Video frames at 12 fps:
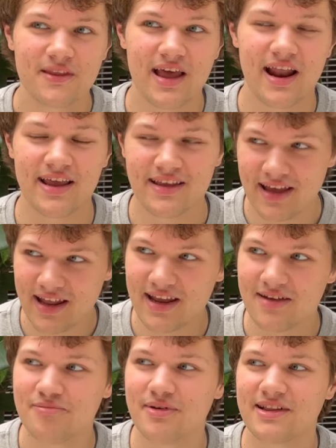and I get
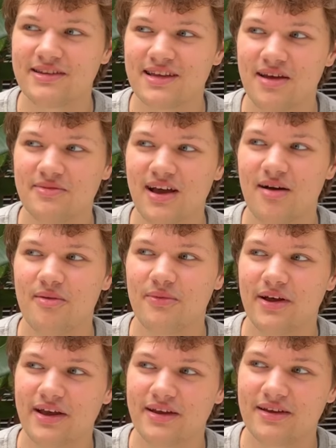it, but at the same time, I'm
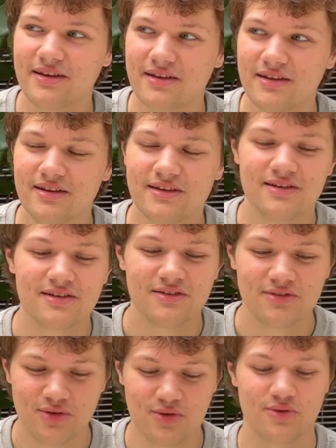
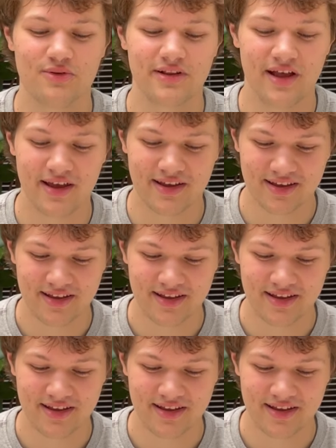like, dude, like,